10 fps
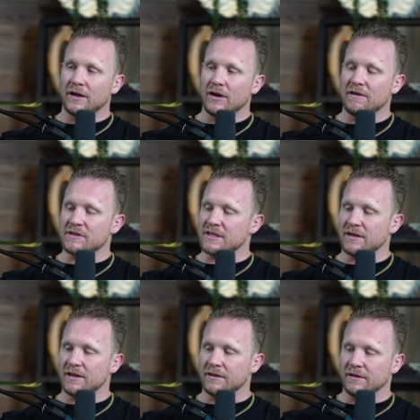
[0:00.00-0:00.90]
You haven't said
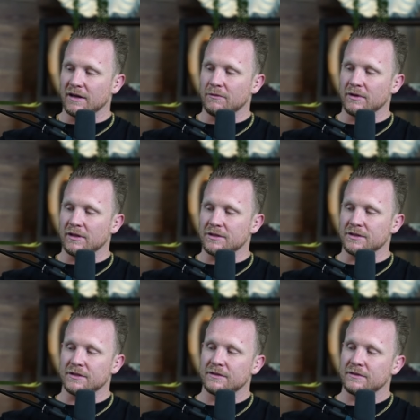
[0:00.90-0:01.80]
nothing yet. I want to let
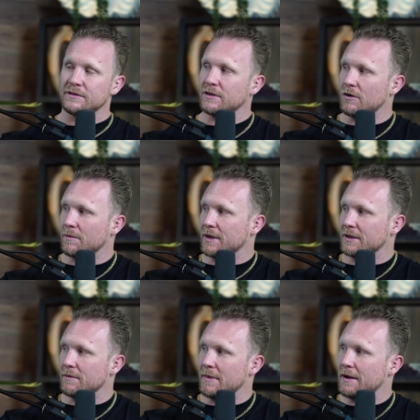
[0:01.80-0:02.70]
you talk
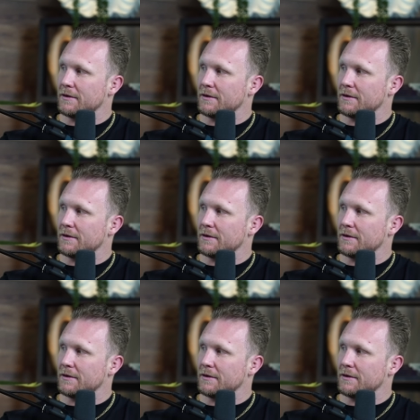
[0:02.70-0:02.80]
about the matter?